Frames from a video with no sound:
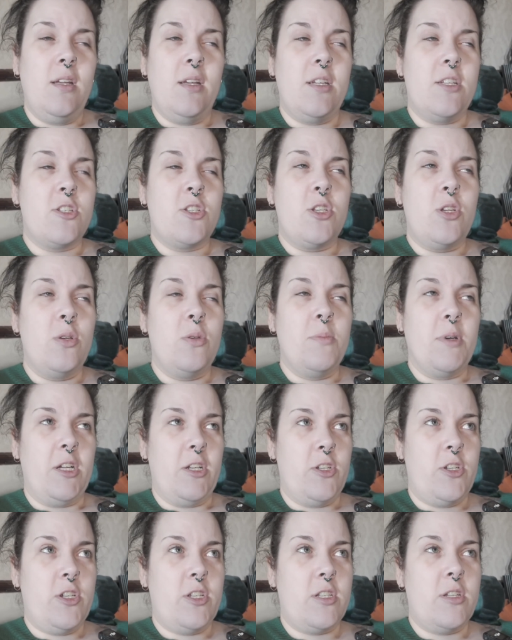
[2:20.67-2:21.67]
It's too
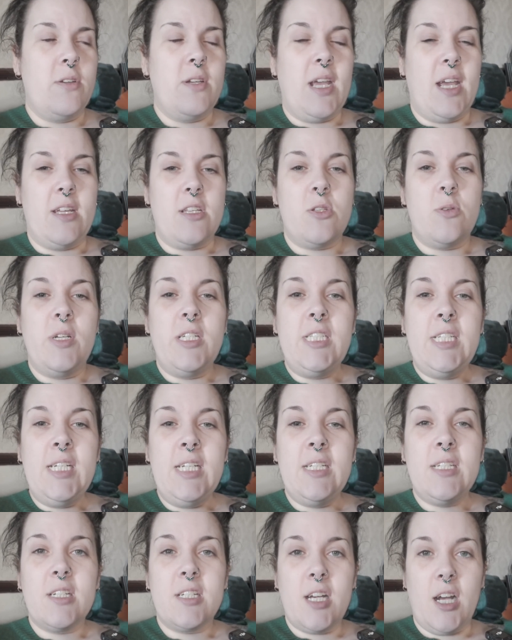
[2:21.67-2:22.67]
much. So yeah, so I
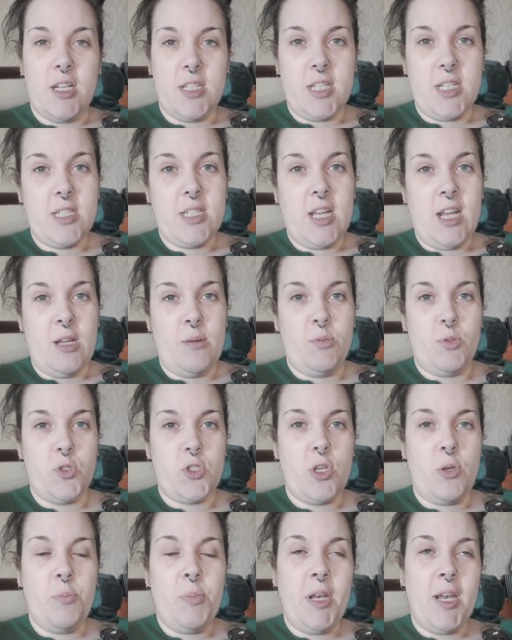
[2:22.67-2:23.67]
need a cutting table.
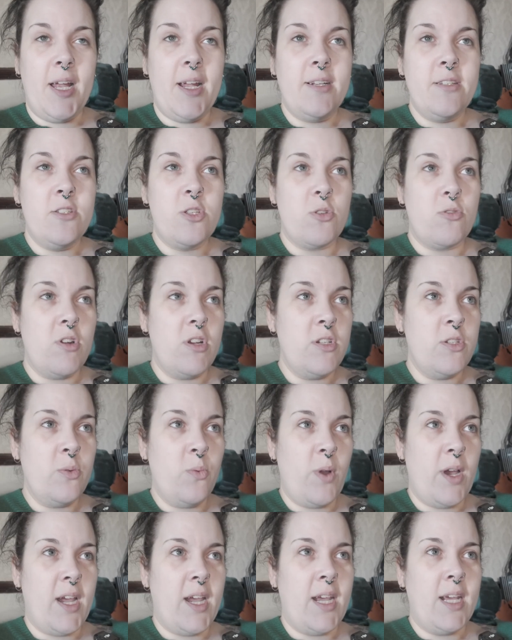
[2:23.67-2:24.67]
So plans are
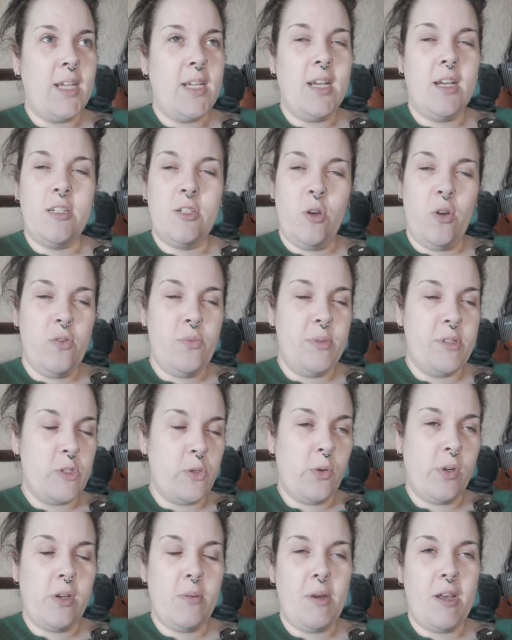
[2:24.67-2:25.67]
underway. I know I've been
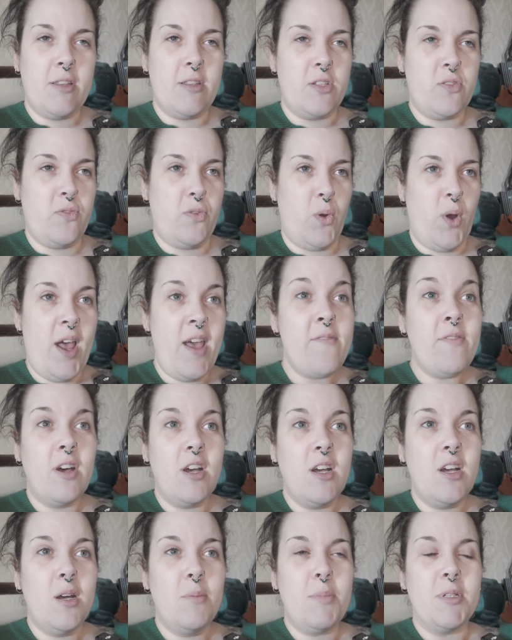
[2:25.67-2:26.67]
talking about this
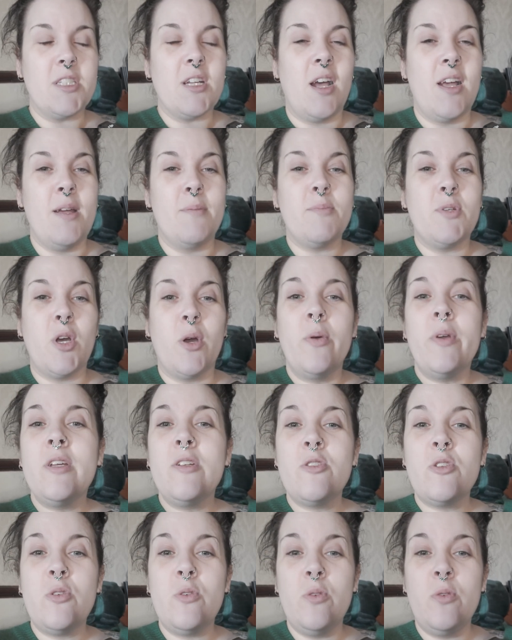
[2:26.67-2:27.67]
forever, but I am
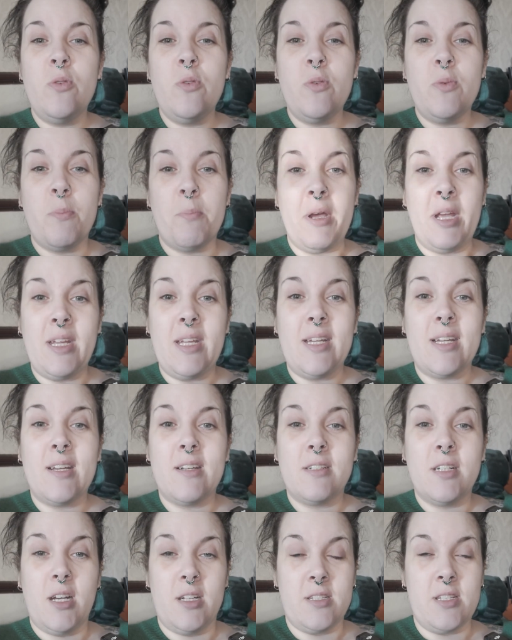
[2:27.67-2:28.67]
going to make
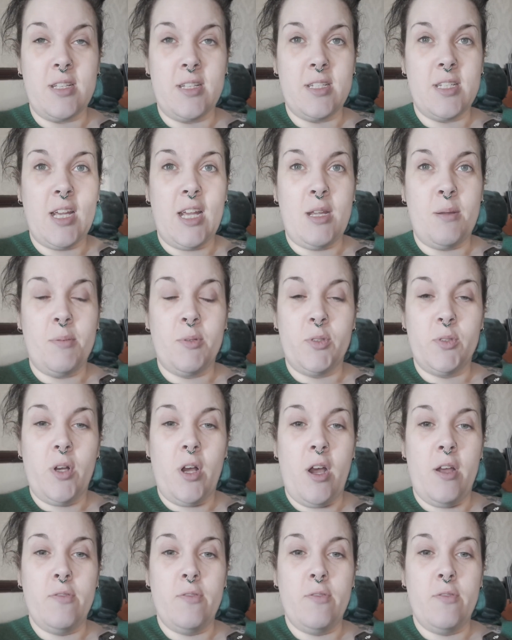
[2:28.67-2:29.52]
a cutting table.